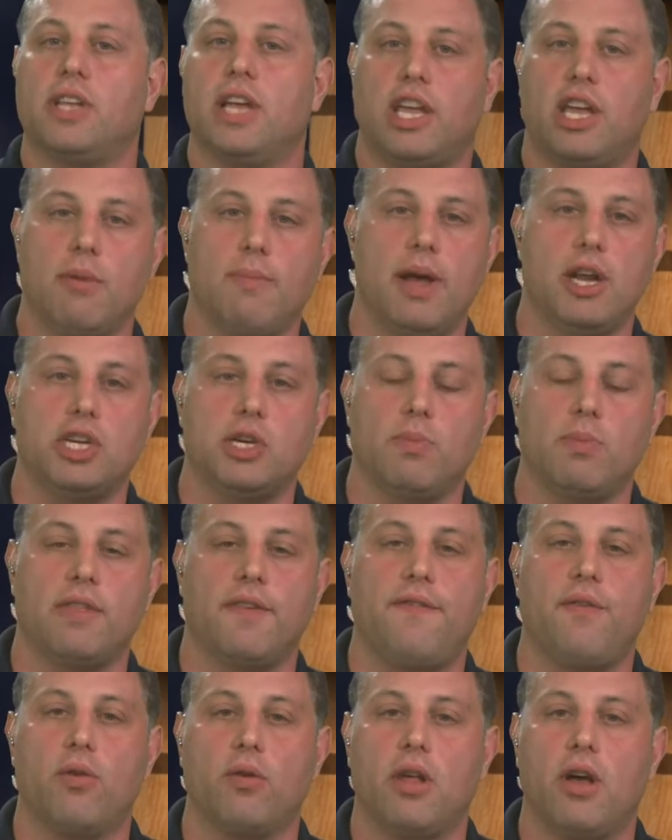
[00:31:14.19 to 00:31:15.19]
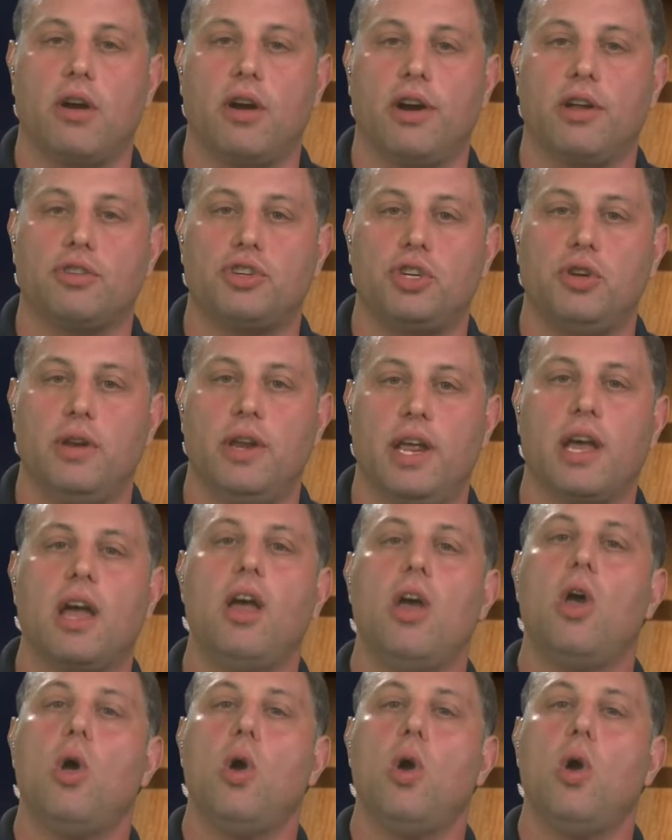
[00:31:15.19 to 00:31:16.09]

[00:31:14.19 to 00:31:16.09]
like you mentioned with the Fort Lauderdale shooting,